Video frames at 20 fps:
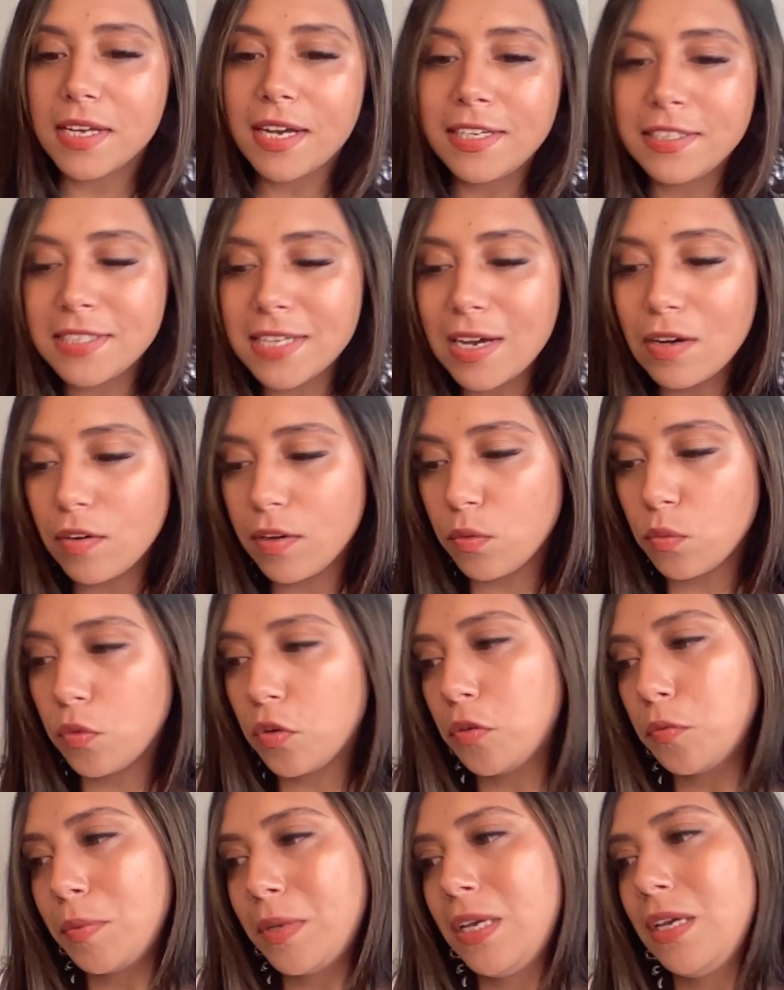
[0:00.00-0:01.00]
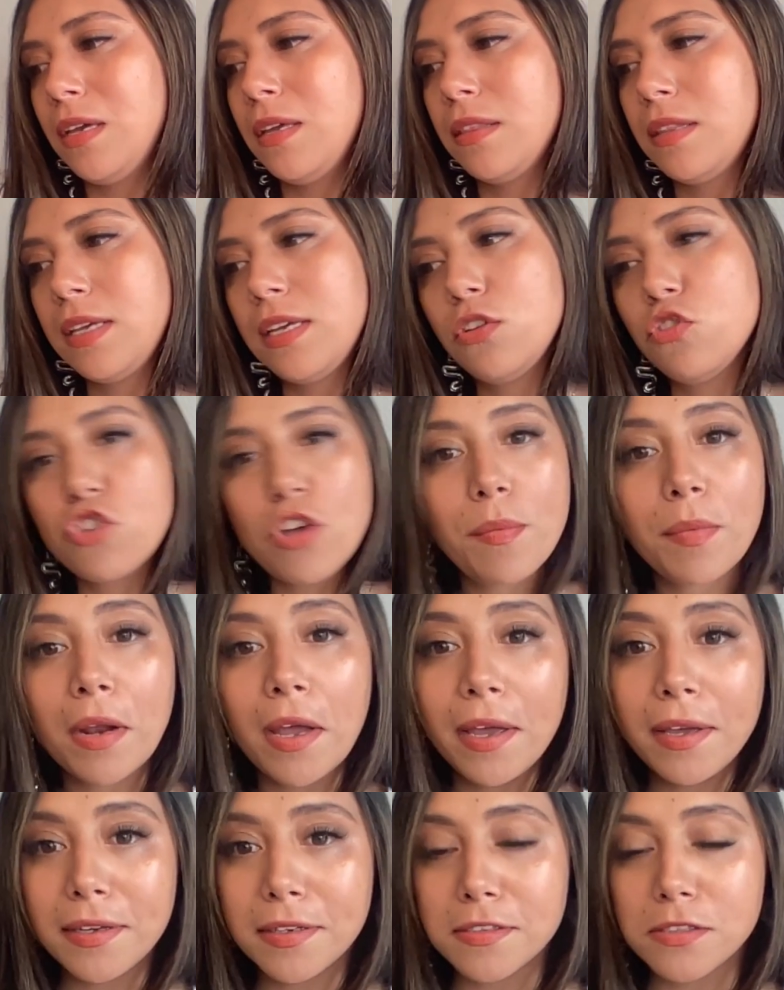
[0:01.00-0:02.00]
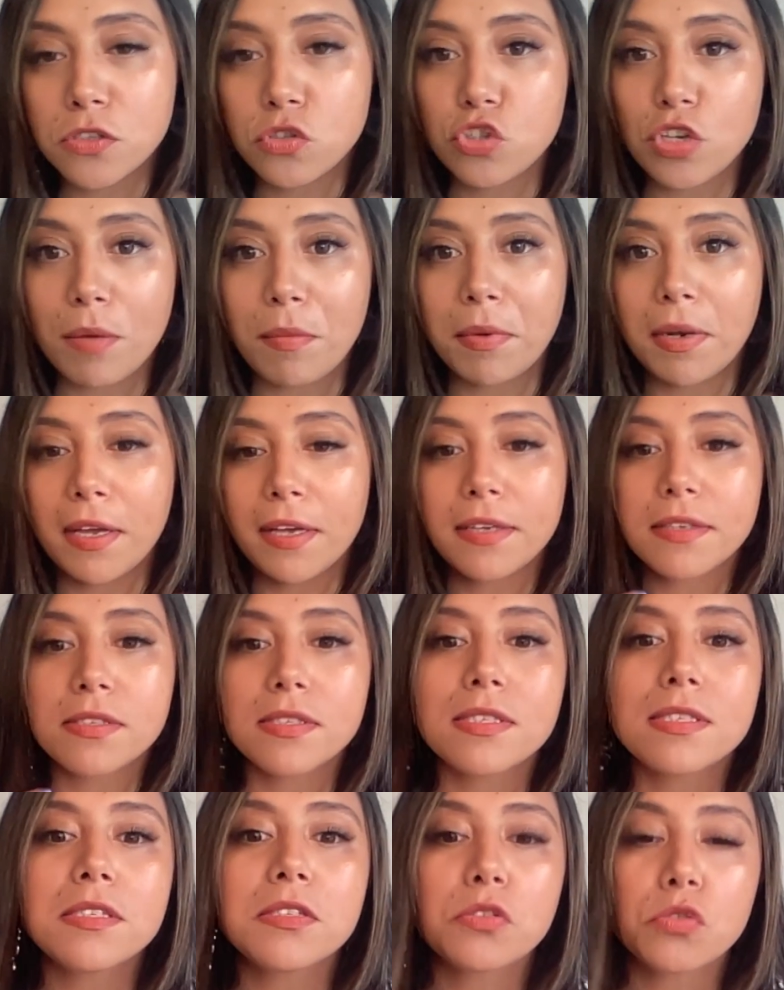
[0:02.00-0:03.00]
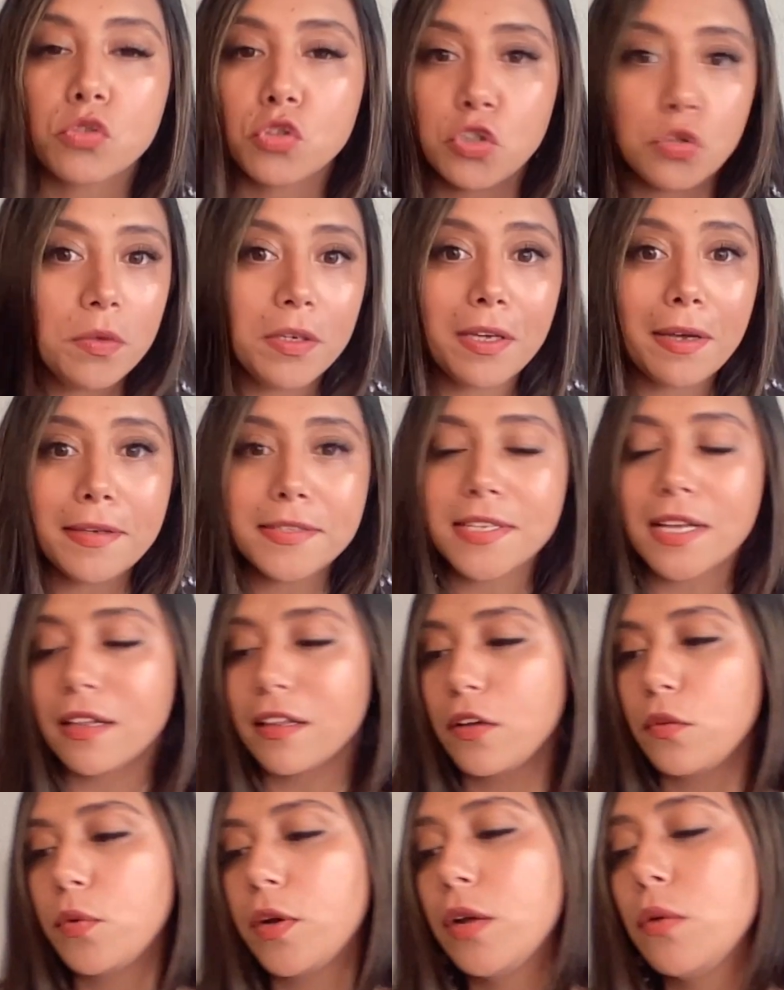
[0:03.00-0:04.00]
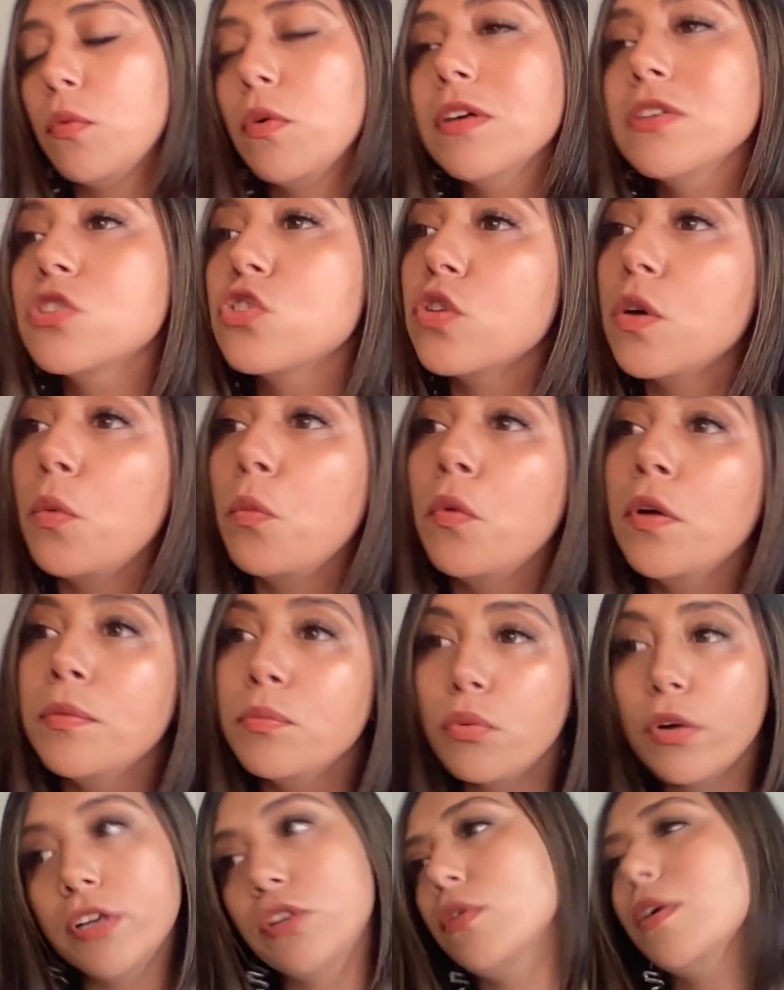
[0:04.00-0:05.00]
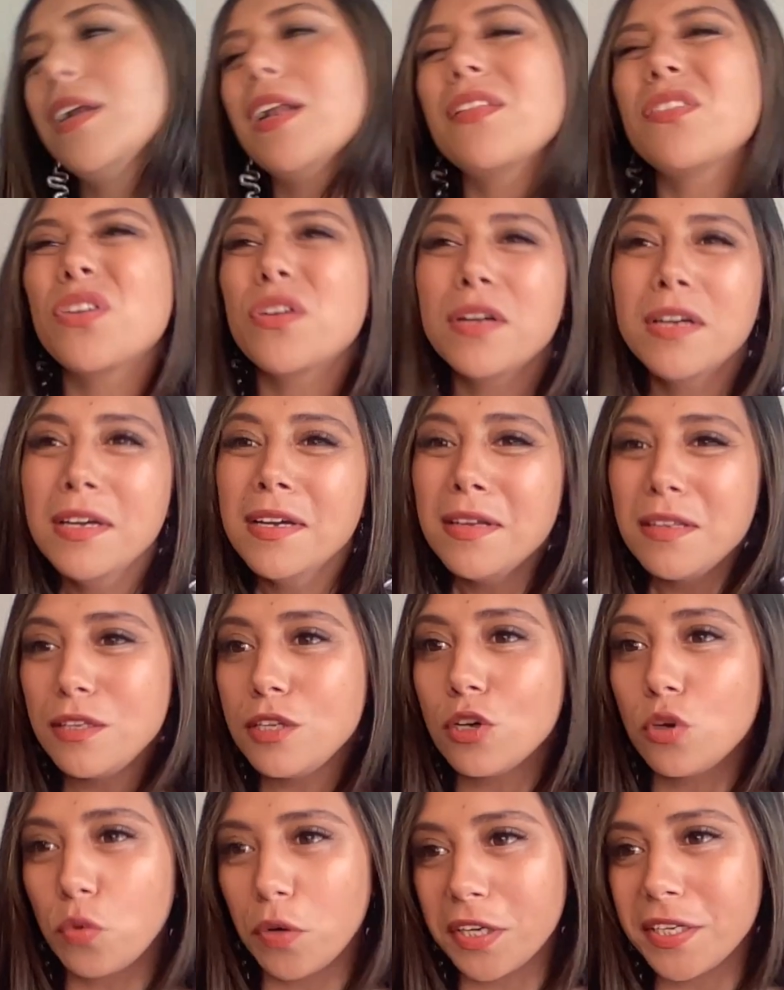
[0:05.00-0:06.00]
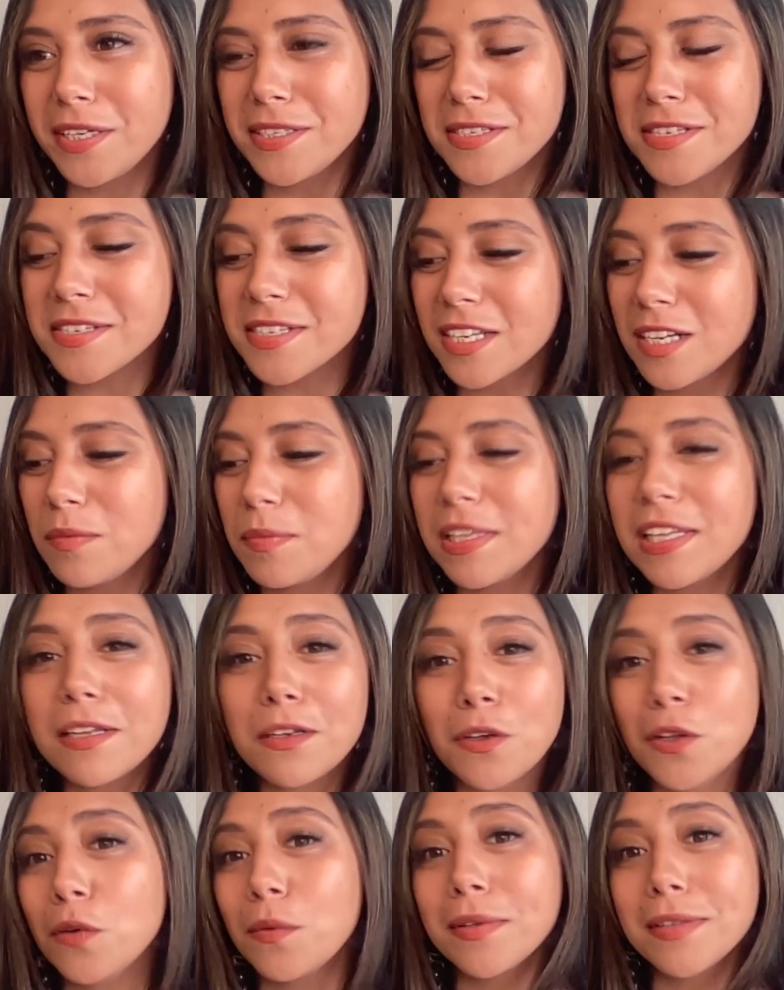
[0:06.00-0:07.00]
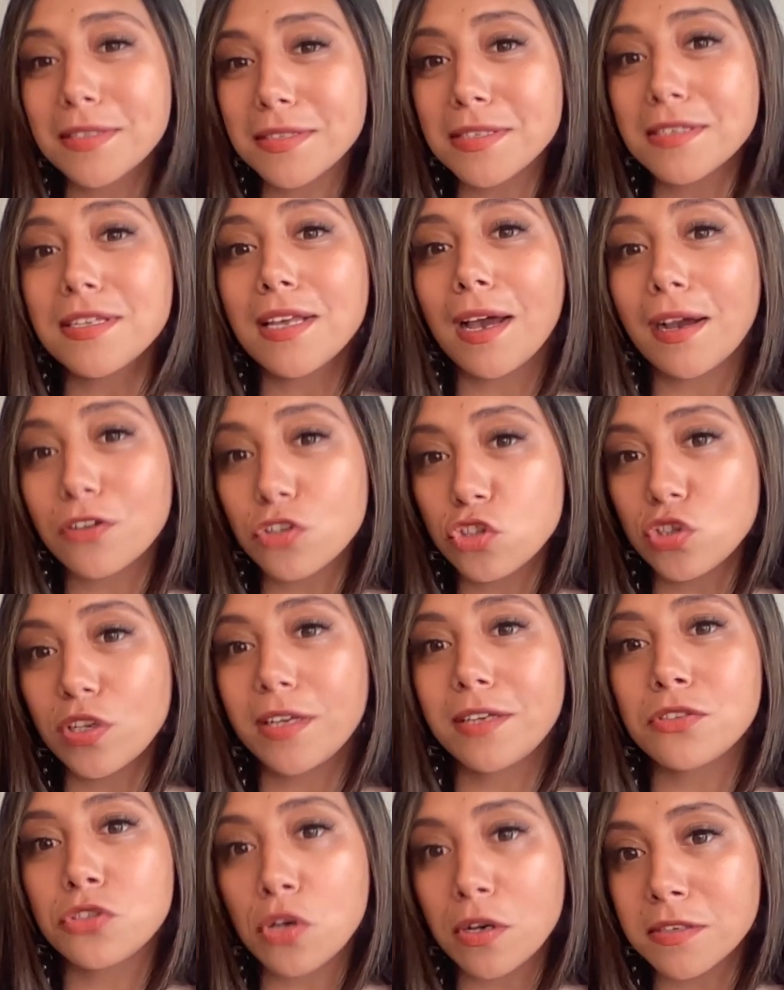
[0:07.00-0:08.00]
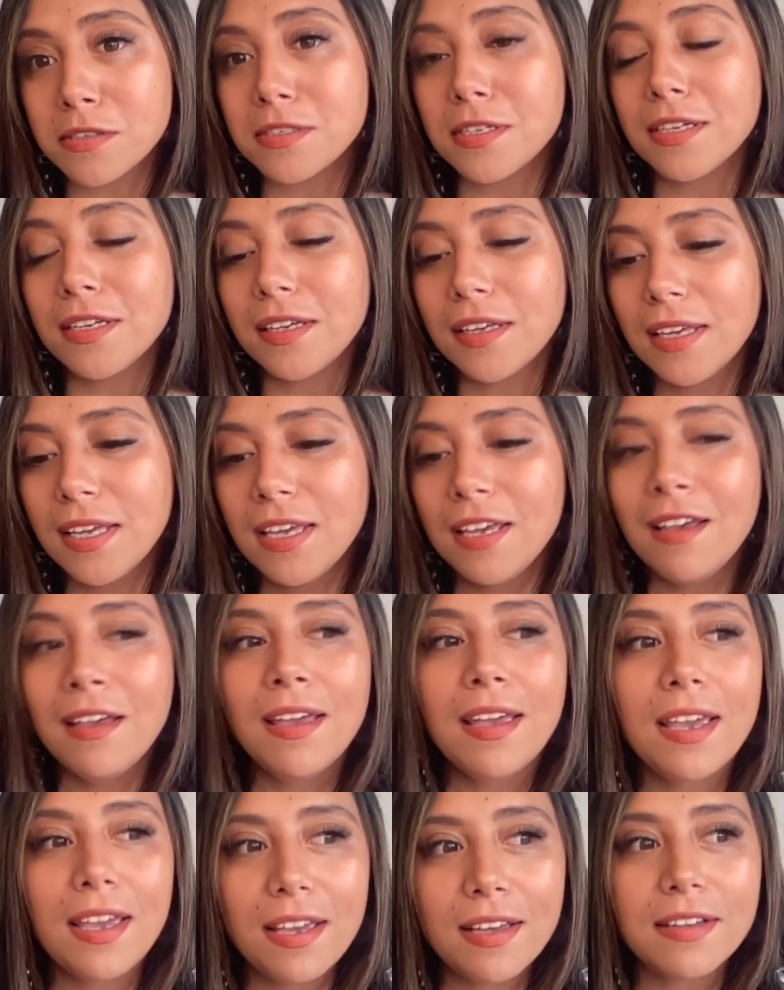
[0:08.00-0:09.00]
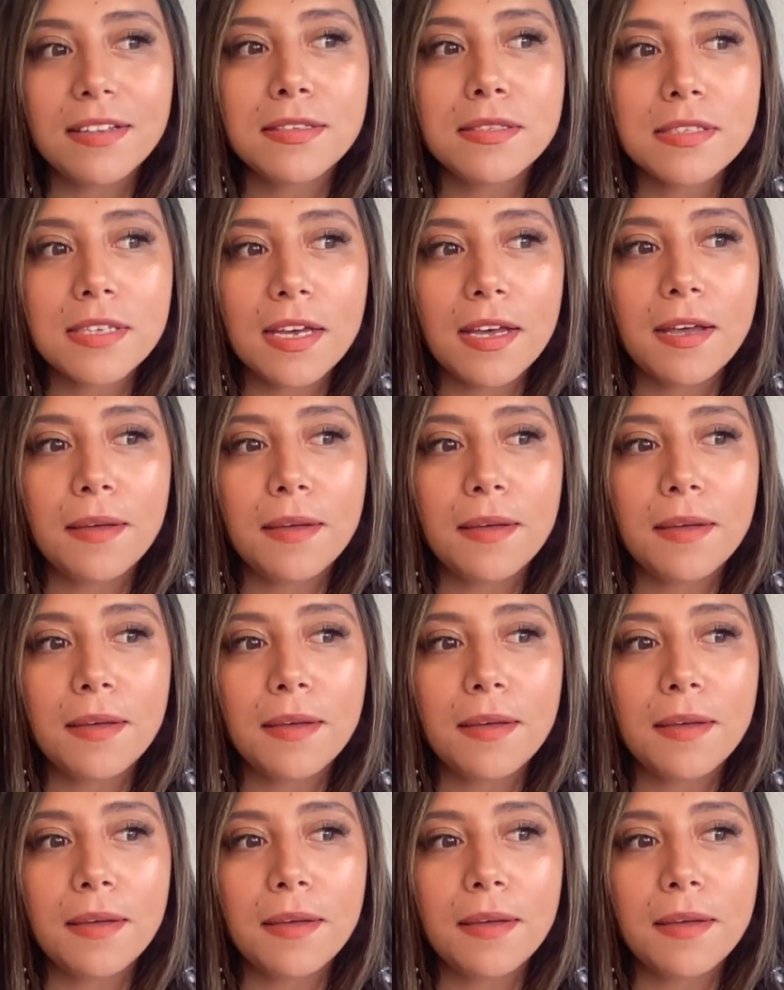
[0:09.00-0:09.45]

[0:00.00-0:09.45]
I doubt it will be the Gemini, because the Gemini is still doing exactly what it wants. So at one point or another, the Aquarius is going to be like, you know what, this is actually exhausting. And